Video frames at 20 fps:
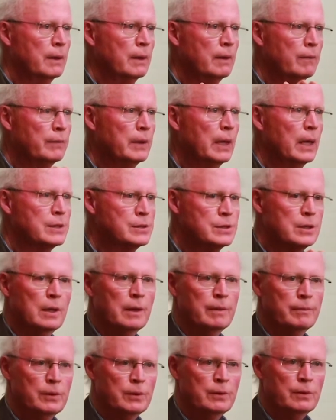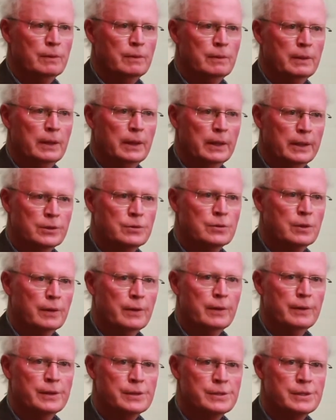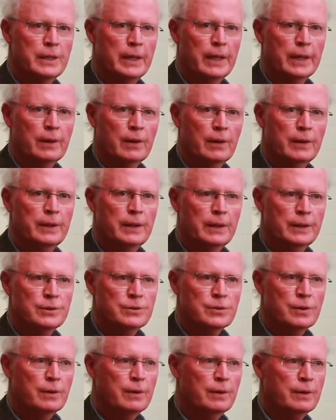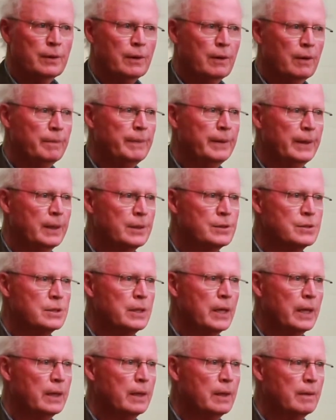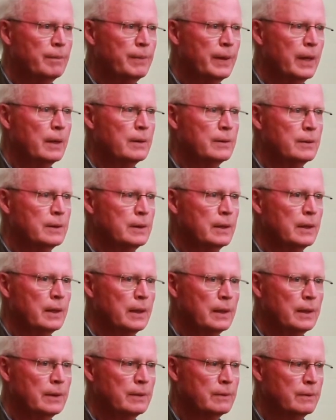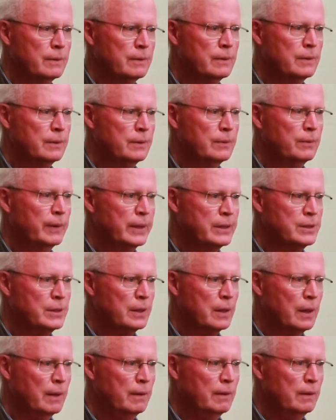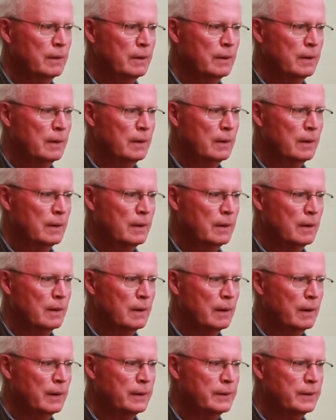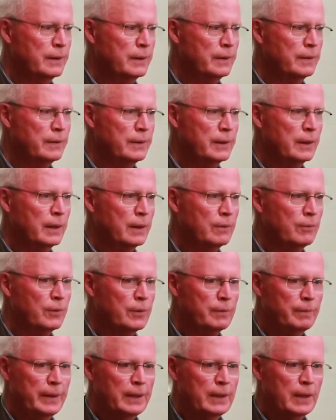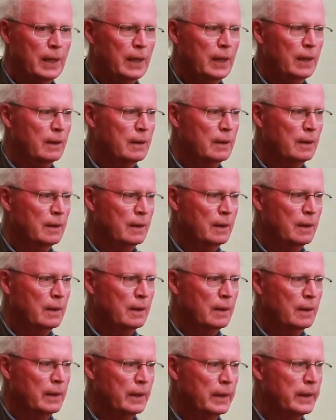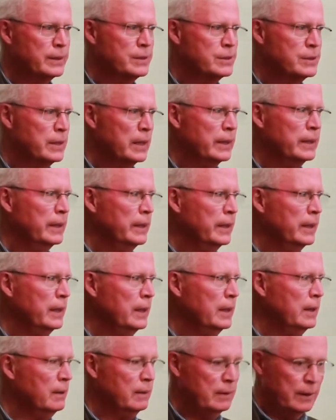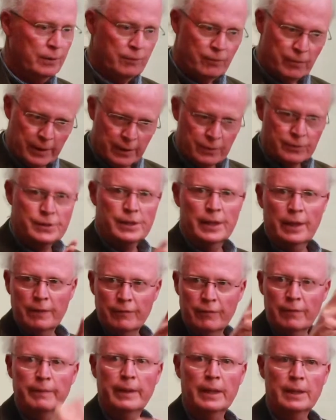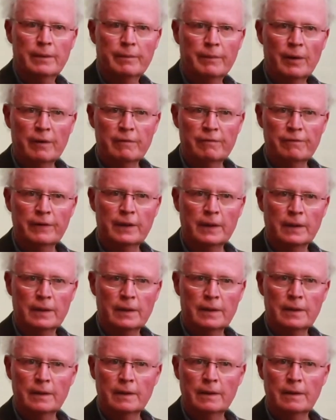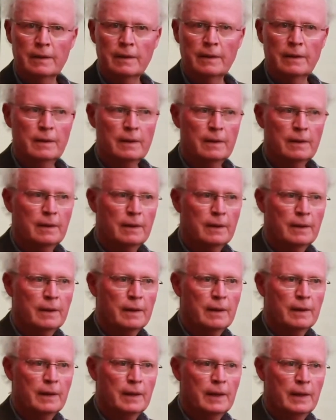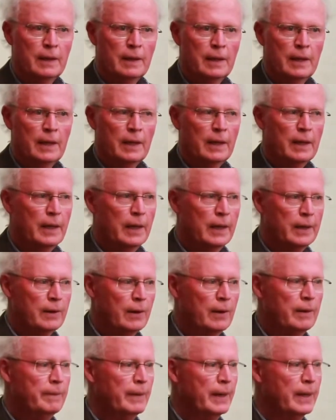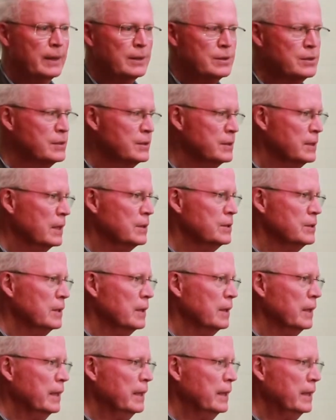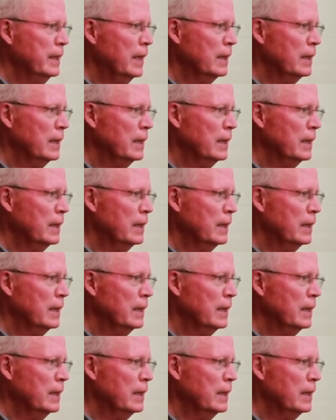Think of the last time you nearly trod on a snake. I nearly trod on a copperhead snake about 2 weeks ago. I didn't think it would be there. And suddenly it wriggles out from under my feet. And I made such a